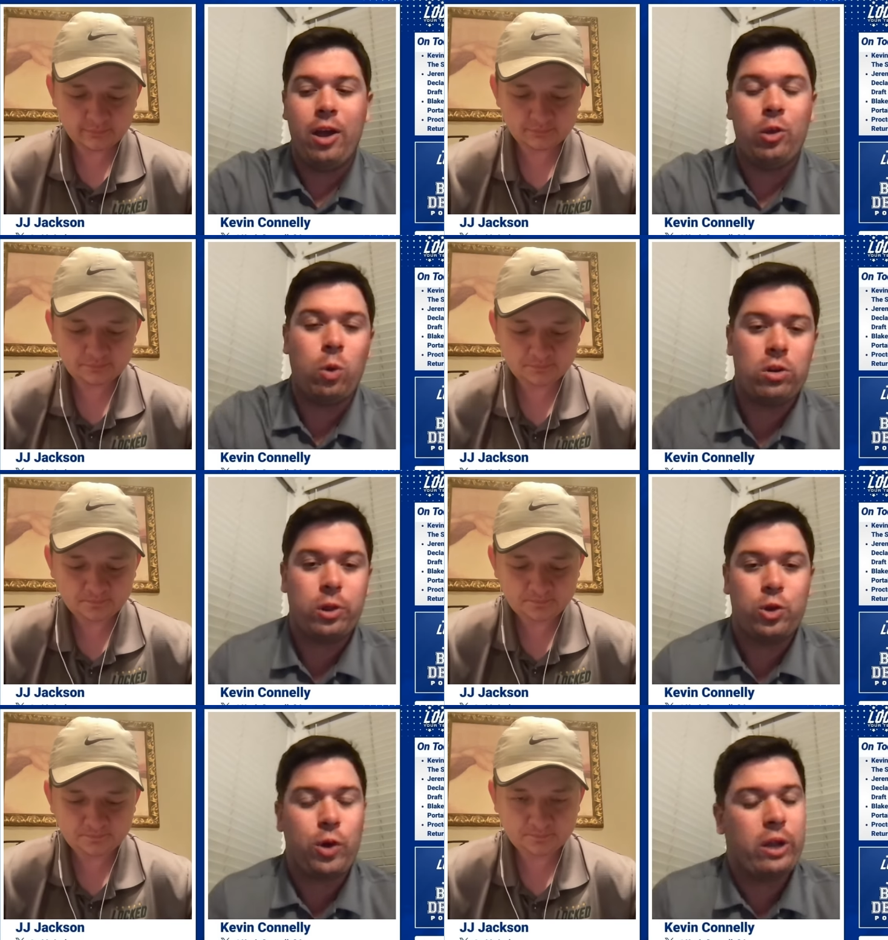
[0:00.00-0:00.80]
Speaker 1: in the world of
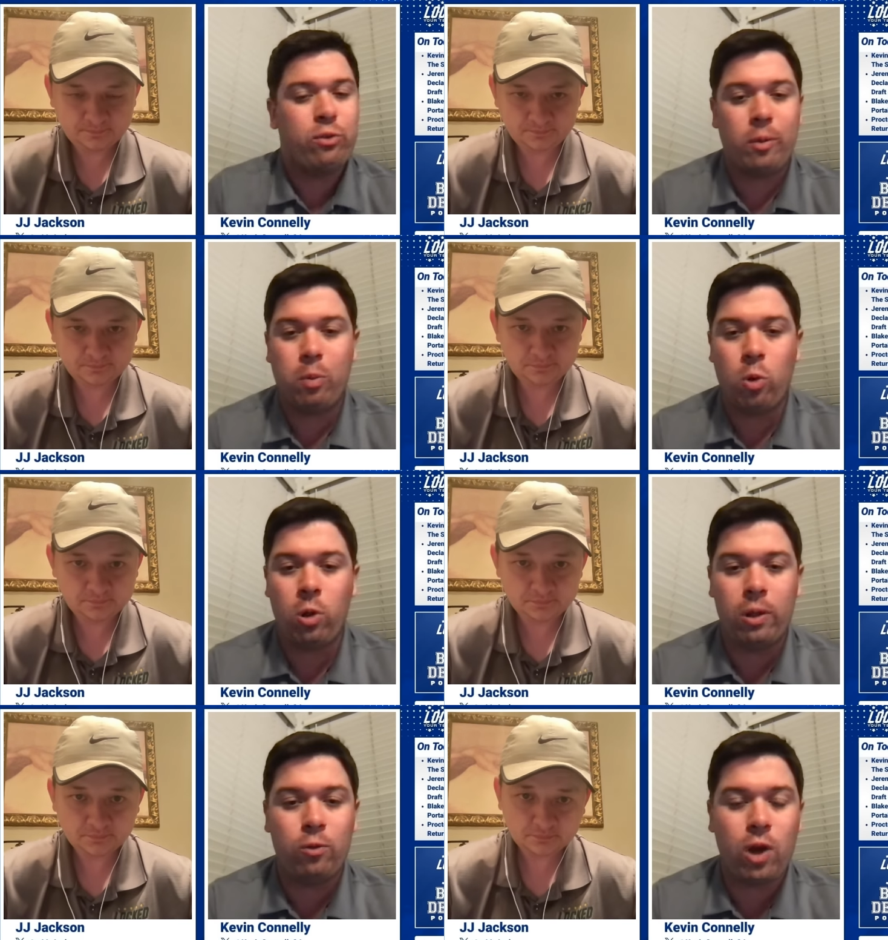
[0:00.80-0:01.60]
the transfer
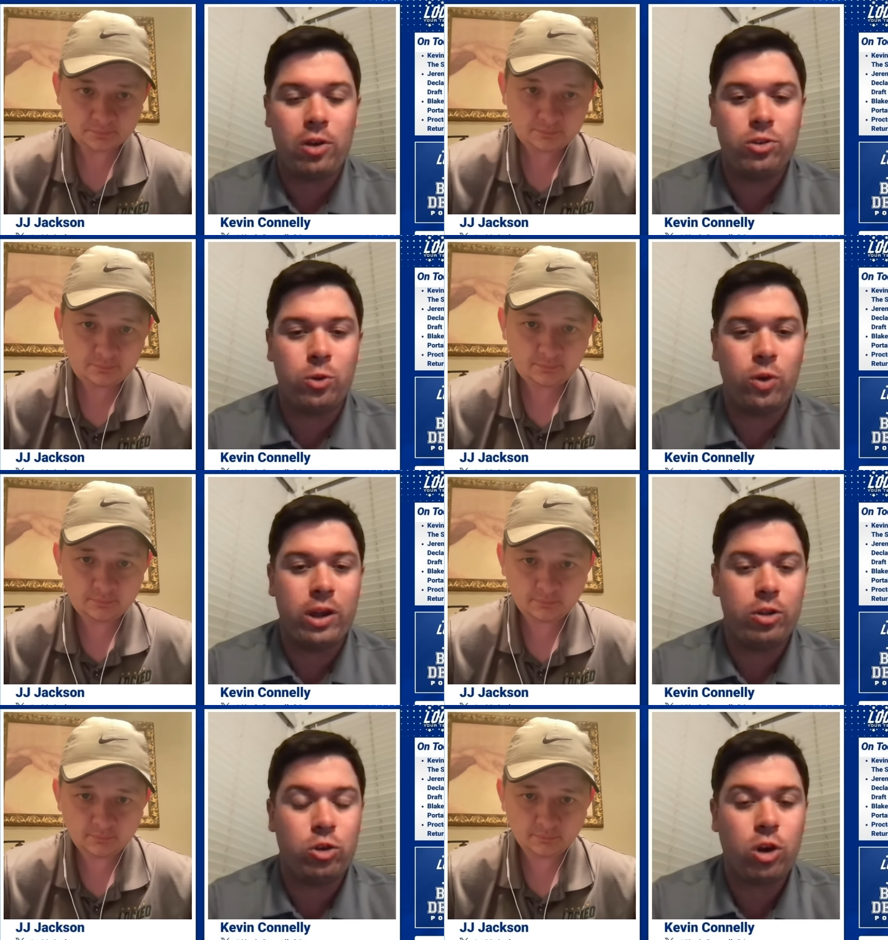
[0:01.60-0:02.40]
portal and roster
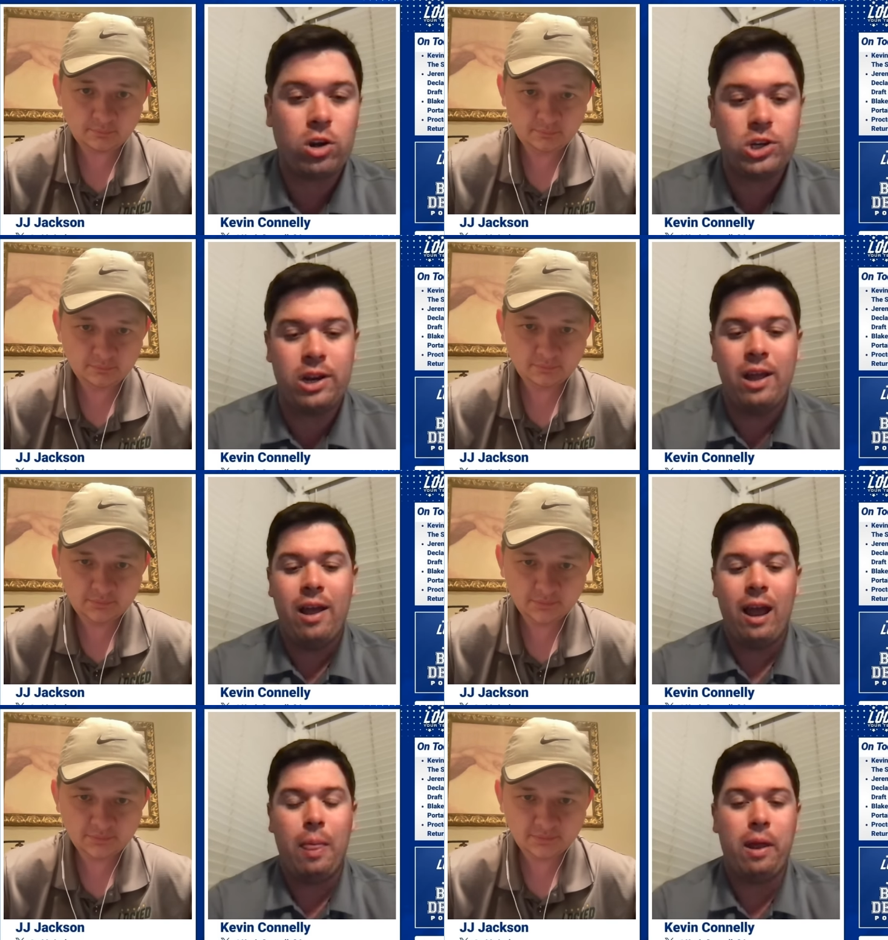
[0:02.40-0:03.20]
reconstruction.
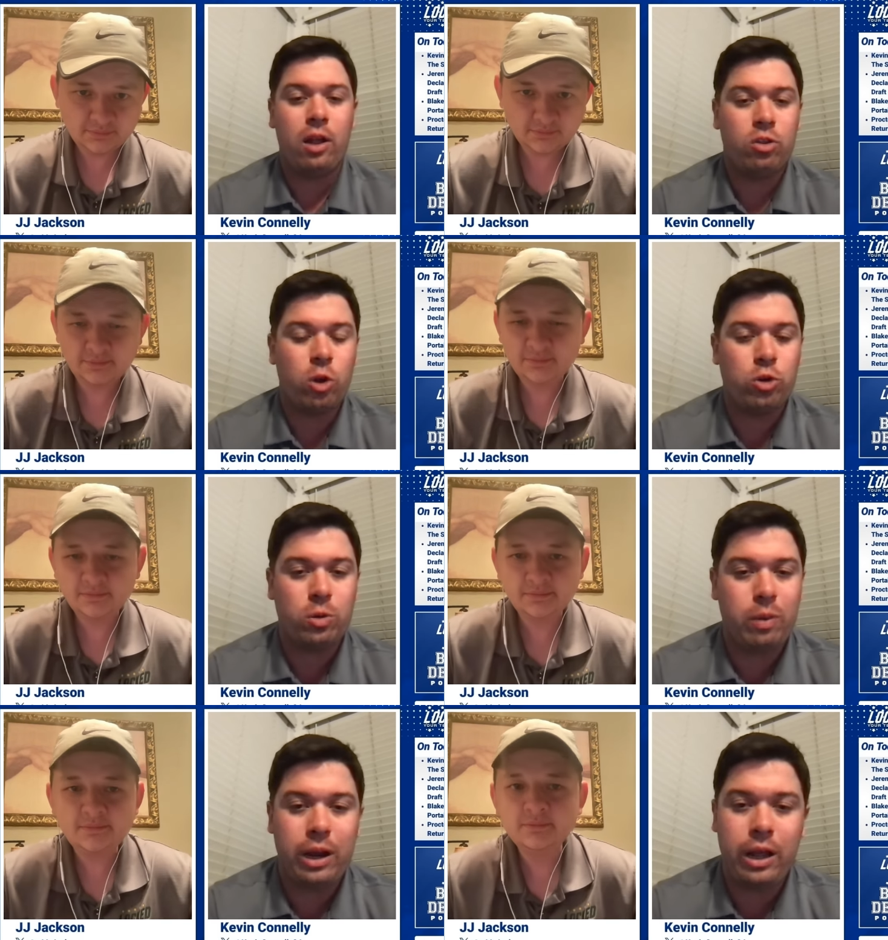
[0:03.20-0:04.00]
And then on social
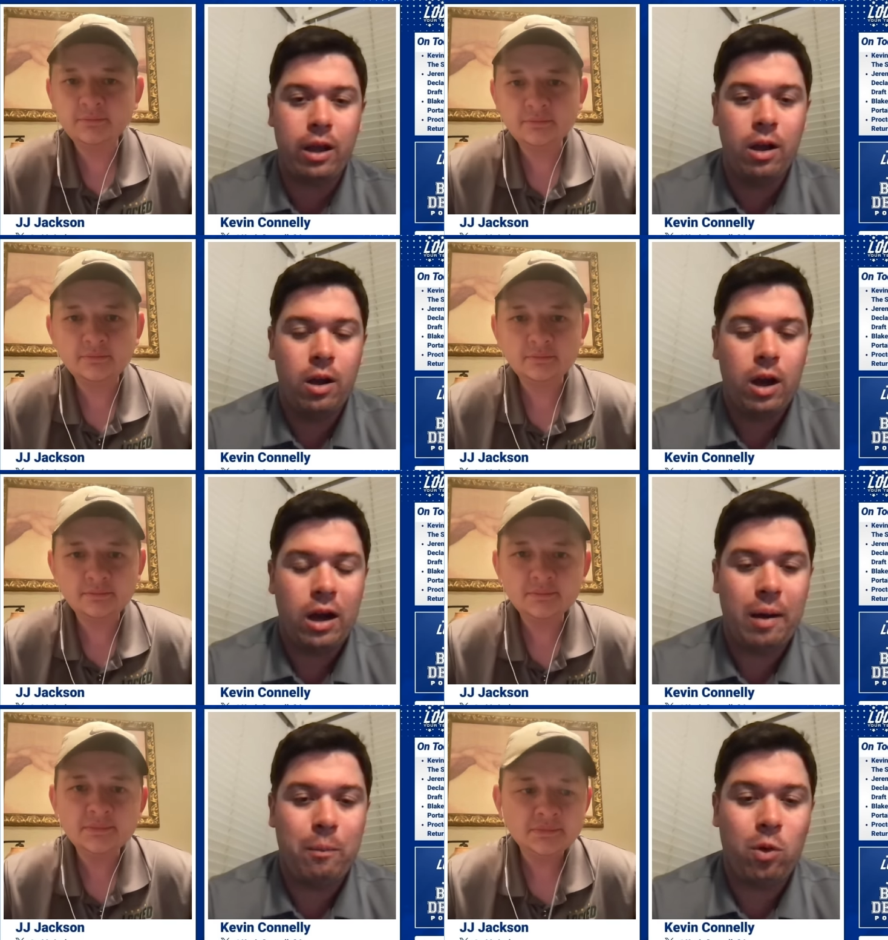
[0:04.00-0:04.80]
media,
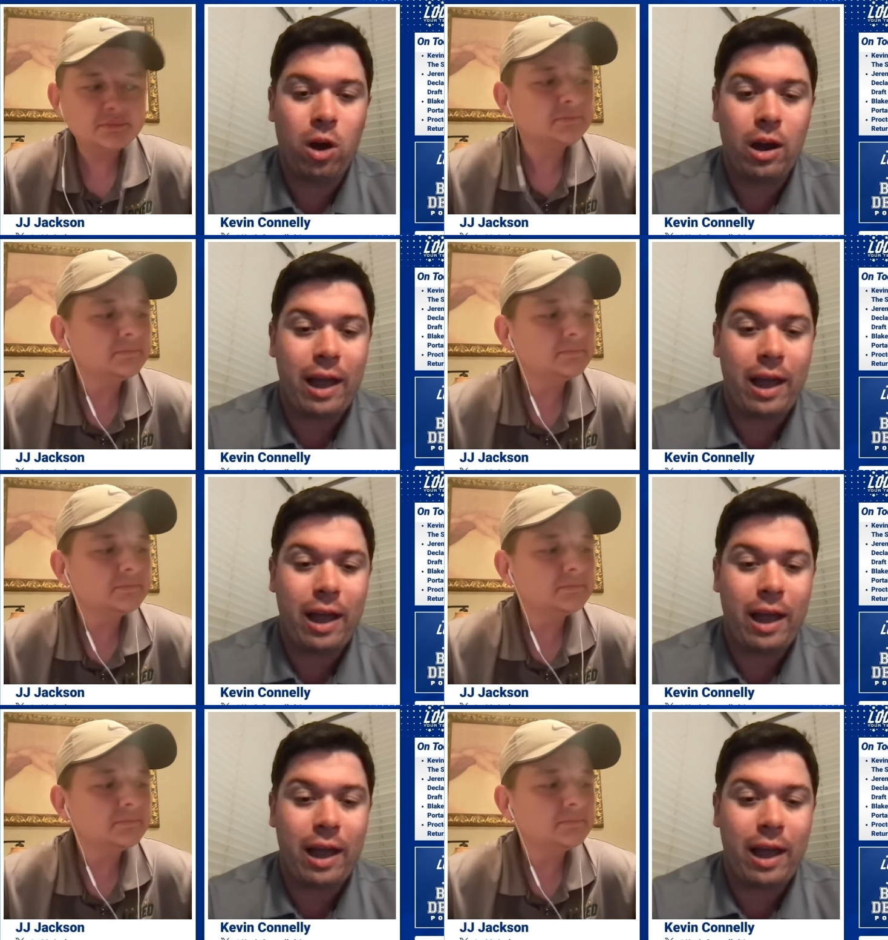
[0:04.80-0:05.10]
um, we're on